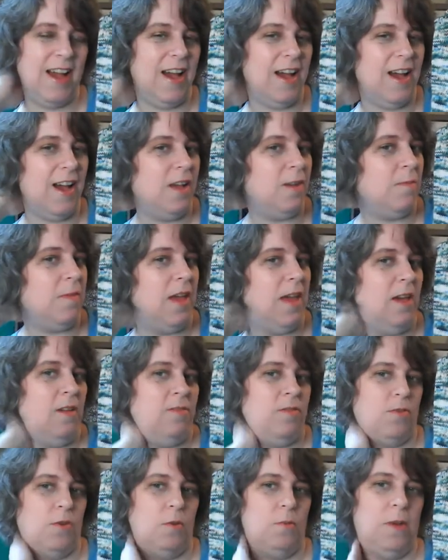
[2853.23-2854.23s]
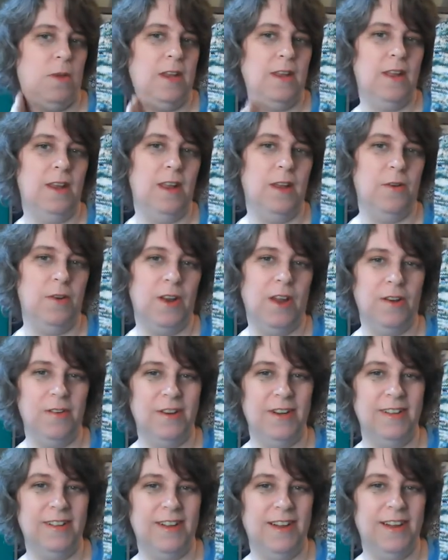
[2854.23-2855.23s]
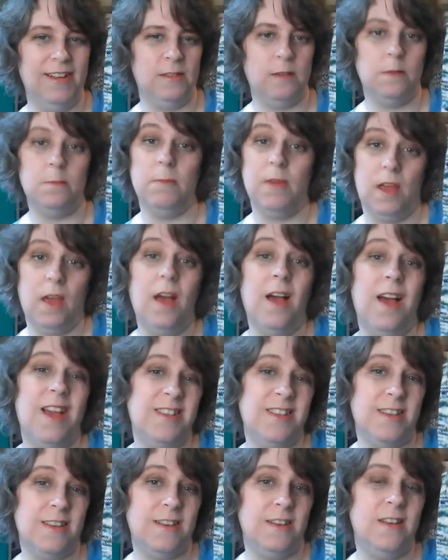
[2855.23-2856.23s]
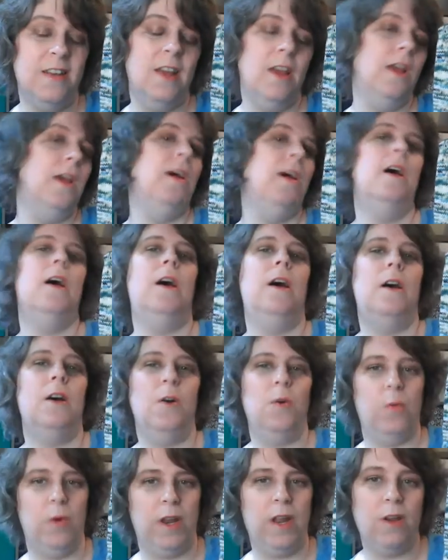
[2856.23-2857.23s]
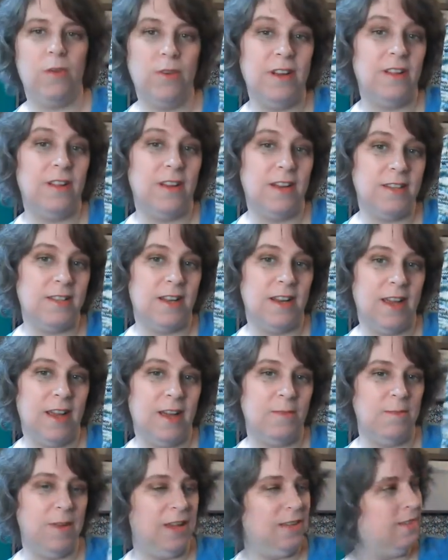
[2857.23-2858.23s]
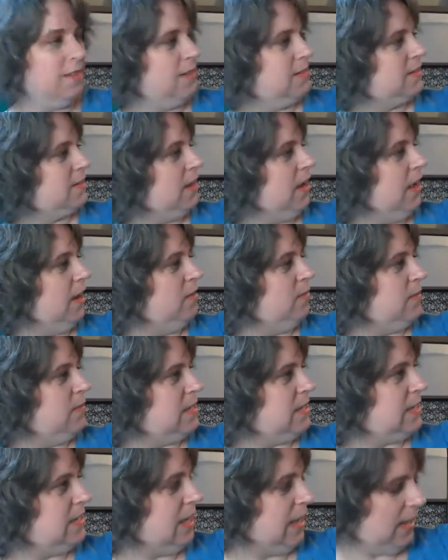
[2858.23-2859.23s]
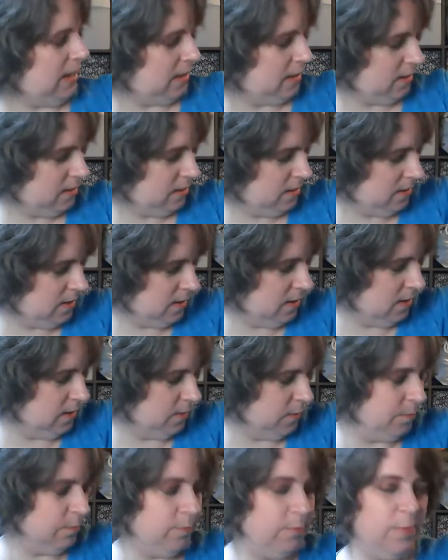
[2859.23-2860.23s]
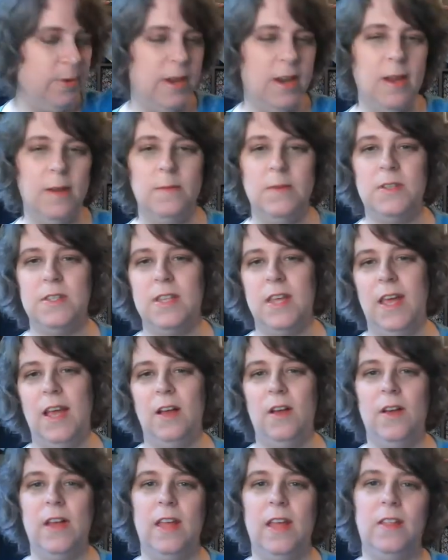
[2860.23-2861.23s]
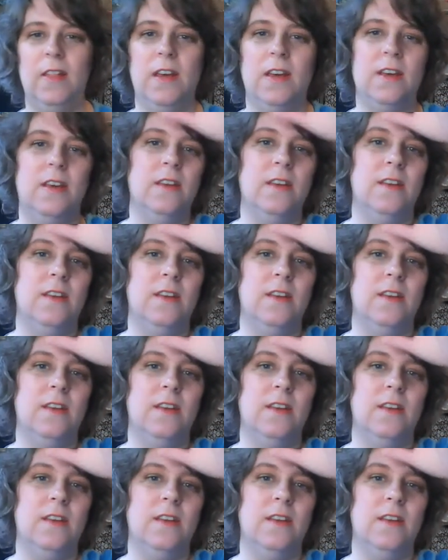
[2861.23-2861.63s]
may have thrown my knitting when I realized, I did, when I realized that I had made this kind of mistake. But I'm just like, okay, look,